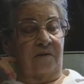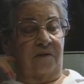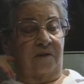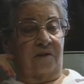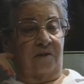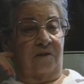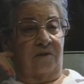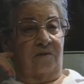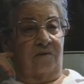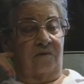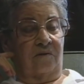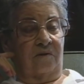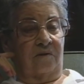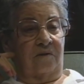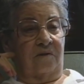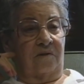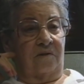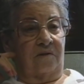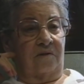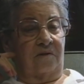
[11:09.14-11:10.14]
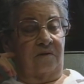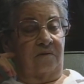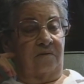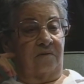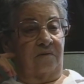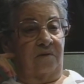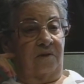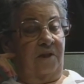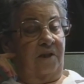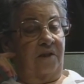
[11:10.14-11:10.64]
So uh,
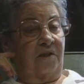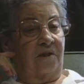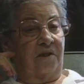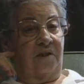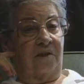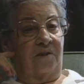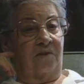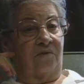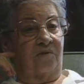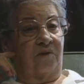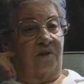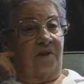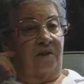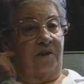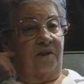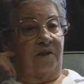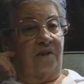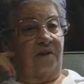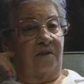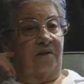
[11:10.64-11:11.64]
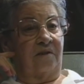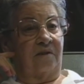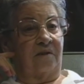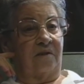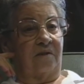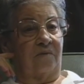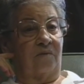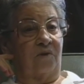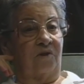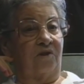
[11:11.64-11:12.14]
Les didn't drink, and
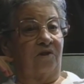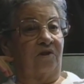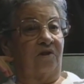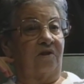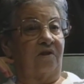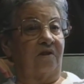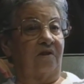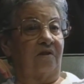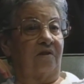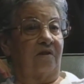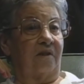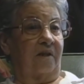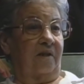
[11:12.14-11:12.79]
we just didn't.